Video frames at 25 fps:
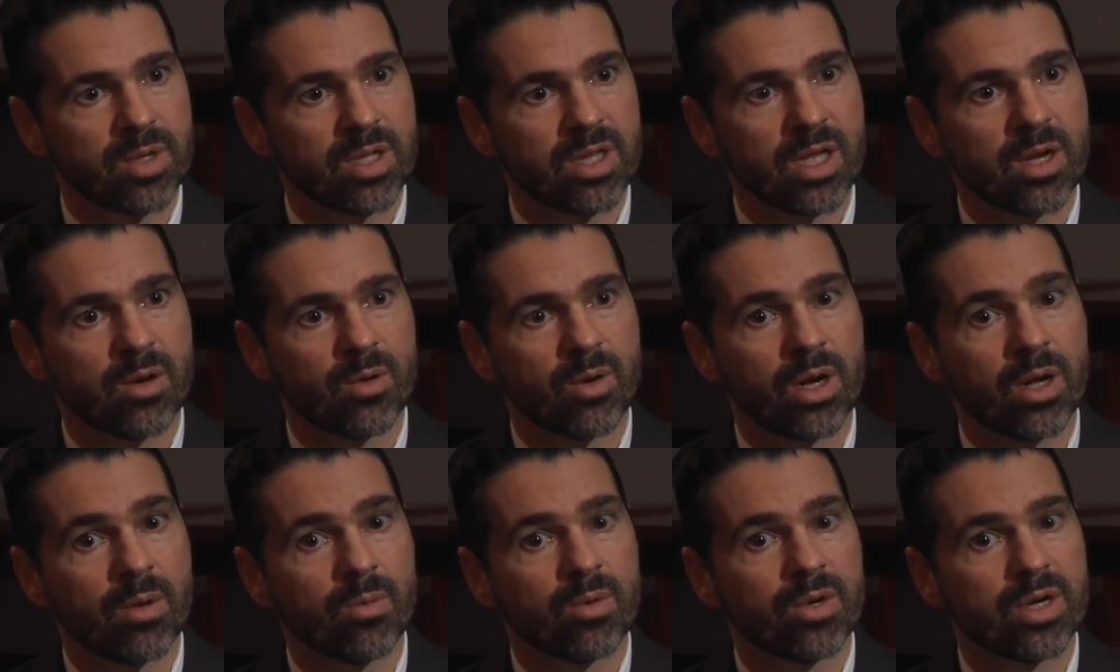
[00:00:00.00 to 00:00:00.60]
They were
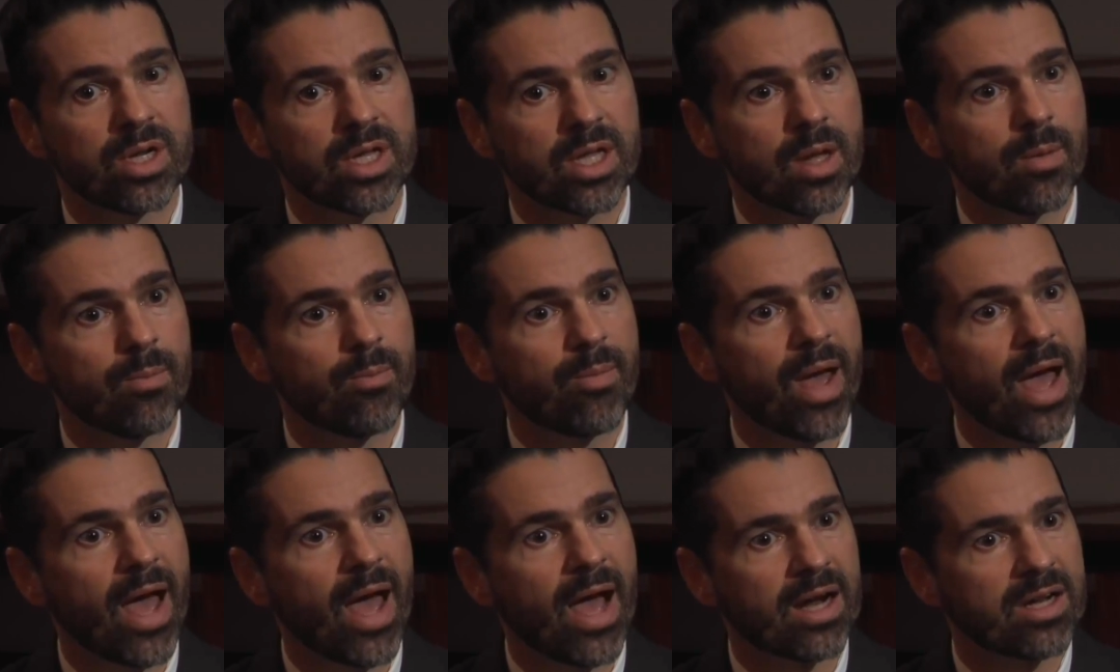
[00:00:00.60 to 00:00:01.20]
able to get
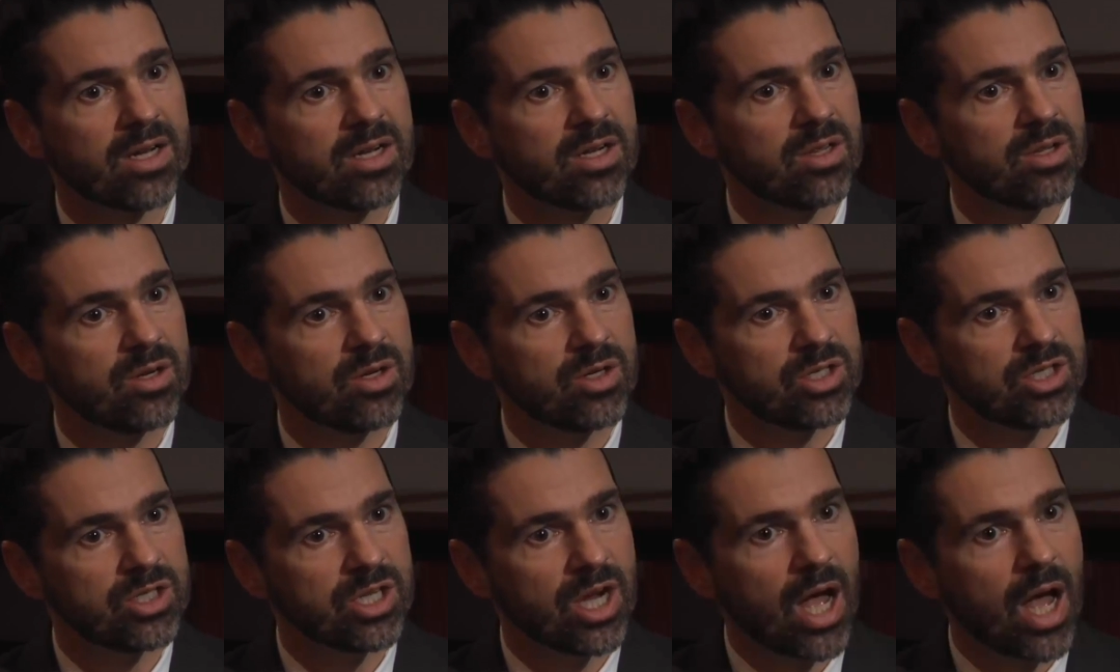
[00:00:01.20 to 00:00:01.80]
back to their
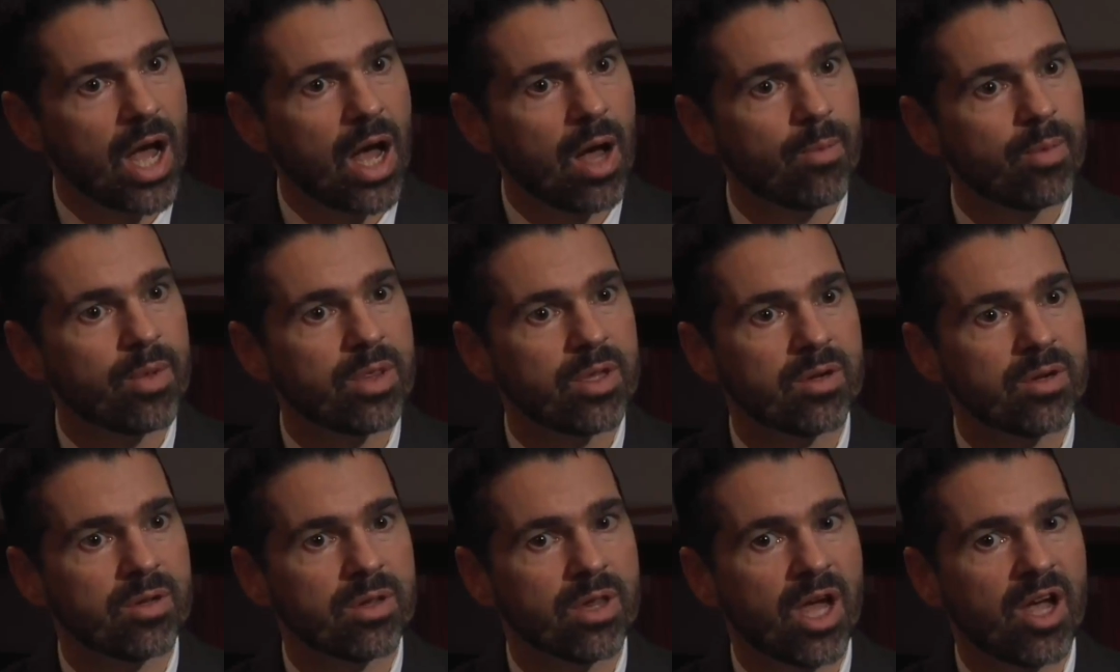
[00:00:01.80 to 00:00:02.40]
job and
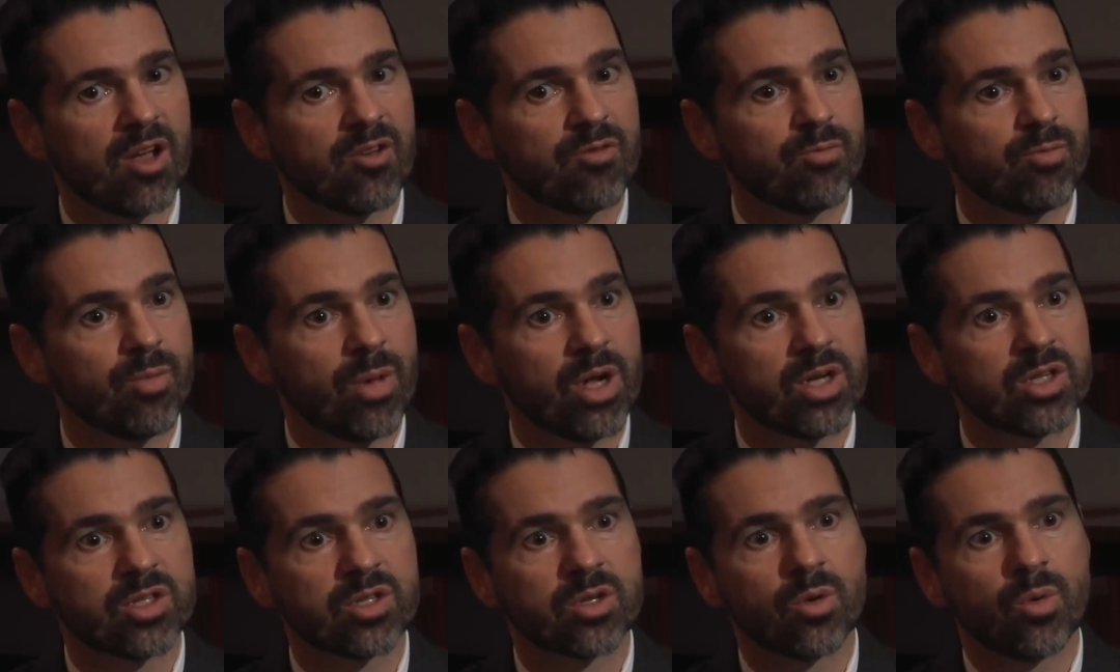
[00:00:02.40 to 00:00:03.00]
their life
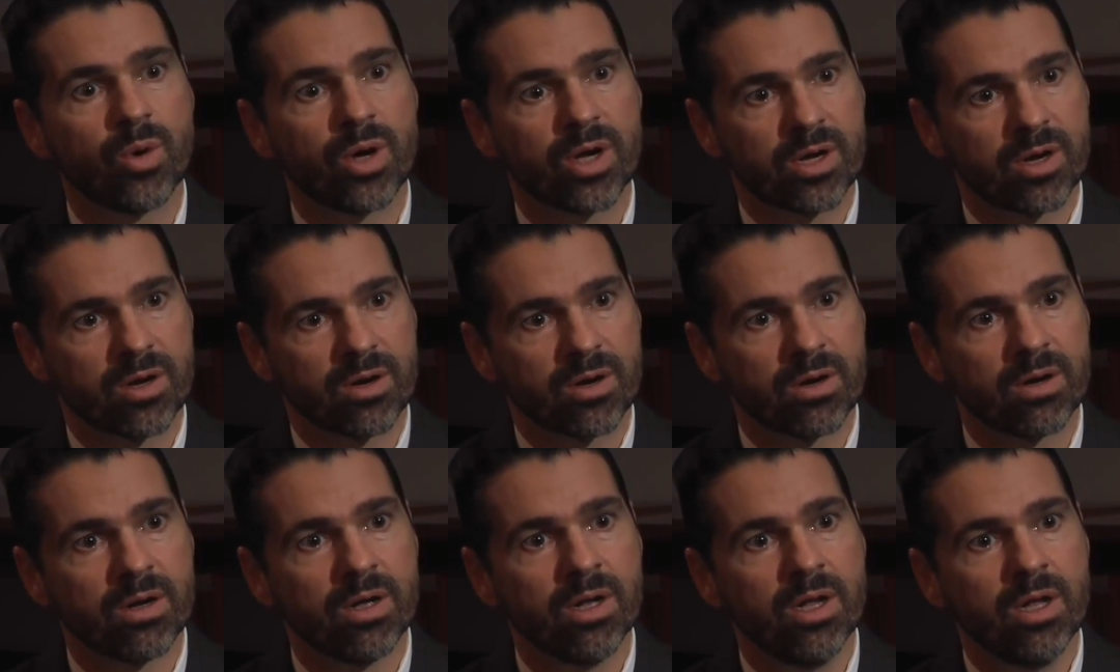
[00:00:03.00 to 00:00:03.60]
much
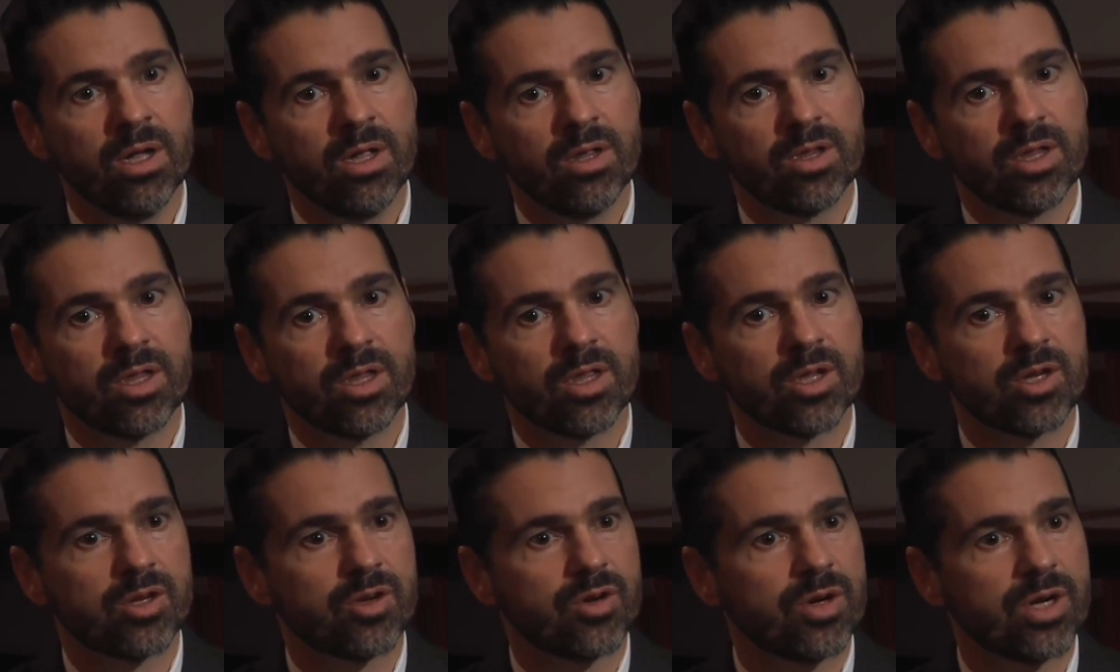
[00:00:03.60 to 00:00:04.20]
quicker than the
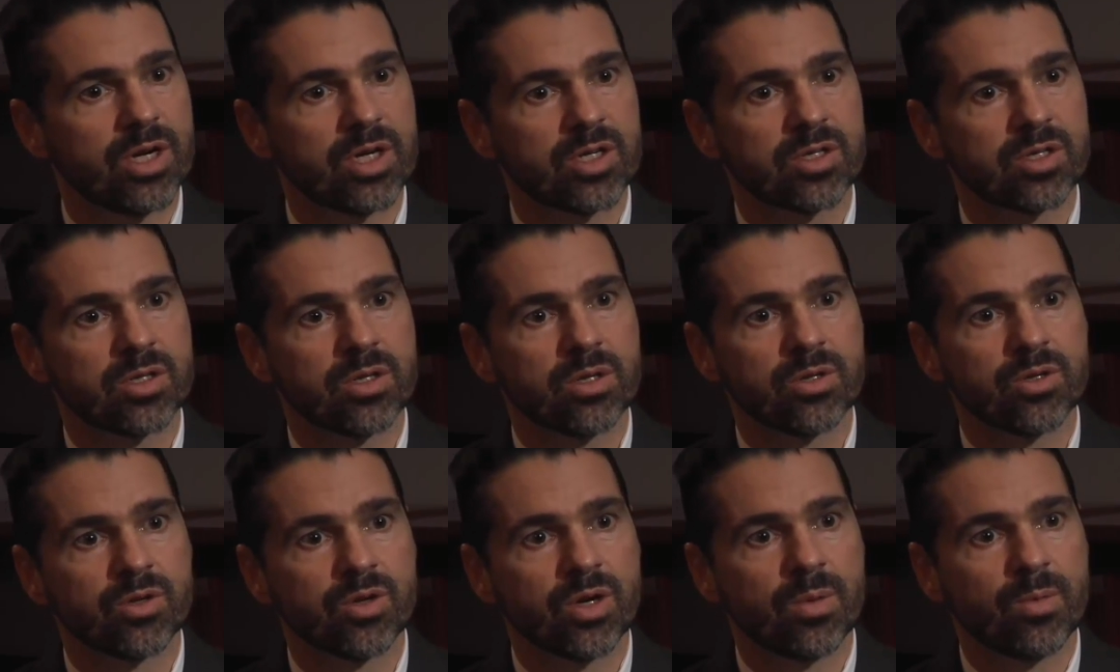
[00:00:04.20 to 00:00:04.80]
traditional
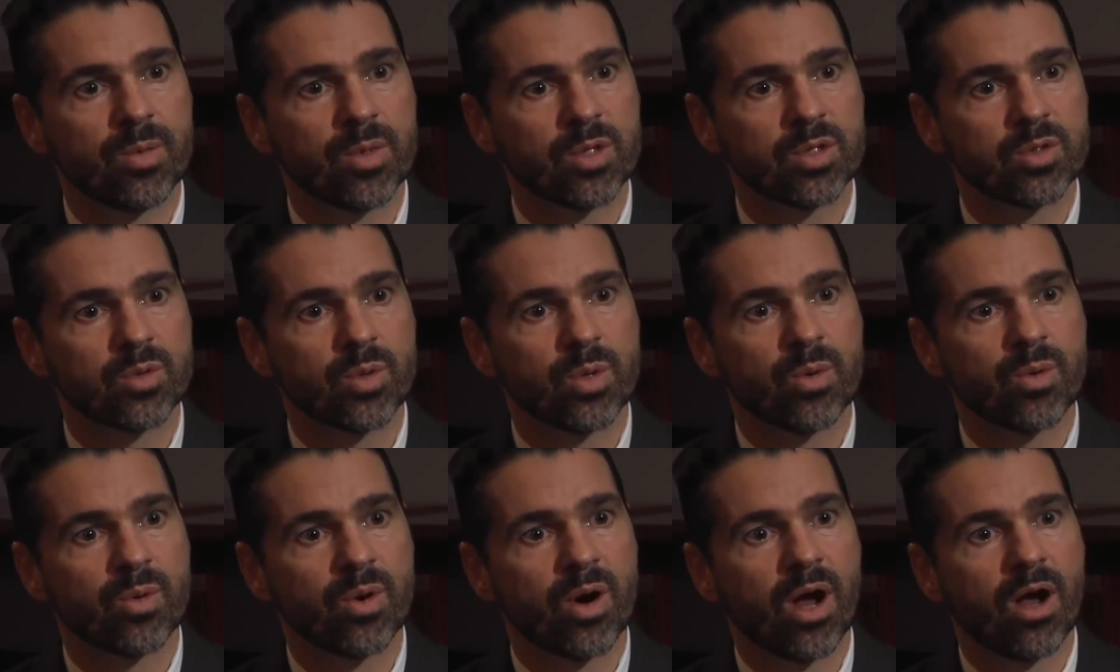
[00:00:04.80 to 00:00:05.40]
treatments we
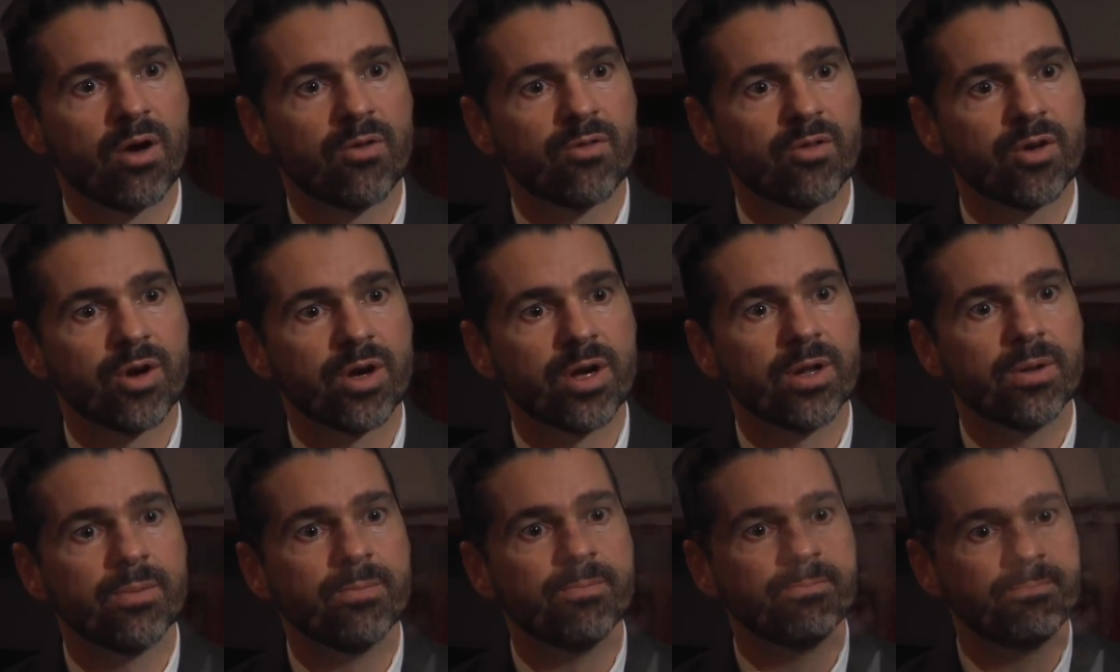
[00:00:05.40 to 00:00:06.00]
were offering
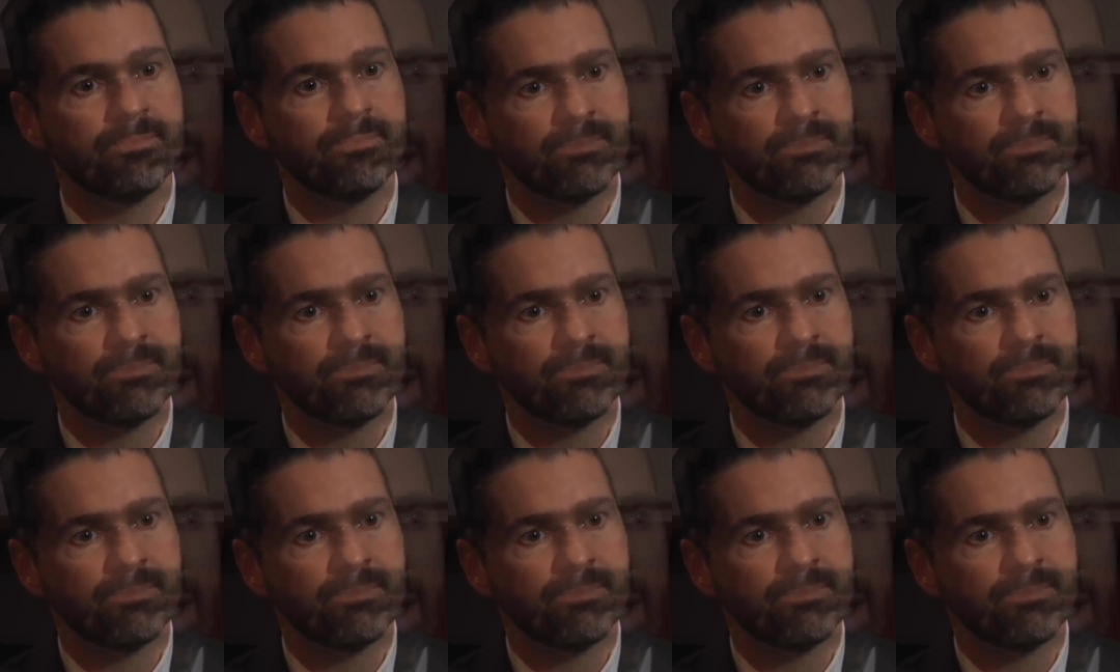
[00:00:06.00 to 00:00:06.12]
them.